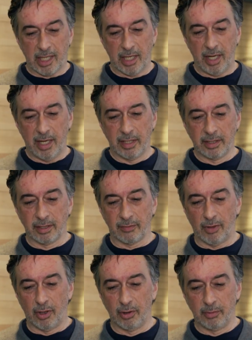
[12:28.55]
kind
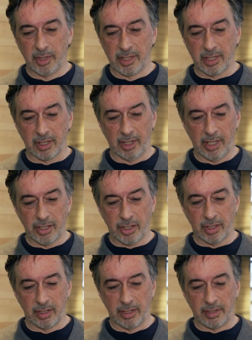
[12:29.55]
of home
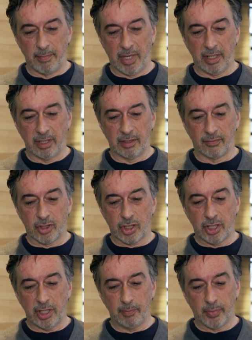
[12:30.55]
insulation is made of
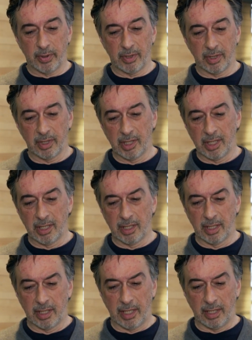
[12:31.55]
sheep
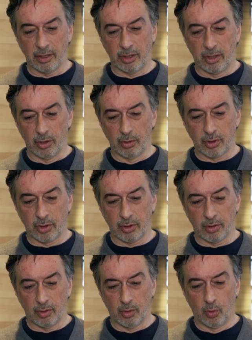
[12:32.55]
and goat
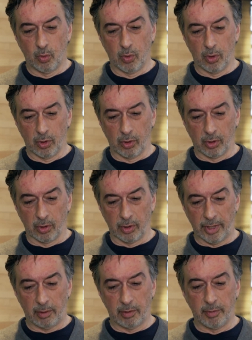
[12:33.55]
wool?
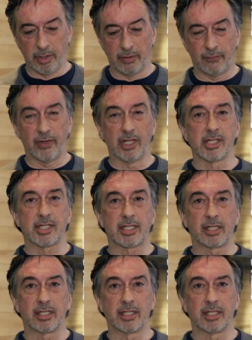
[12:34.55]
That would be the felt.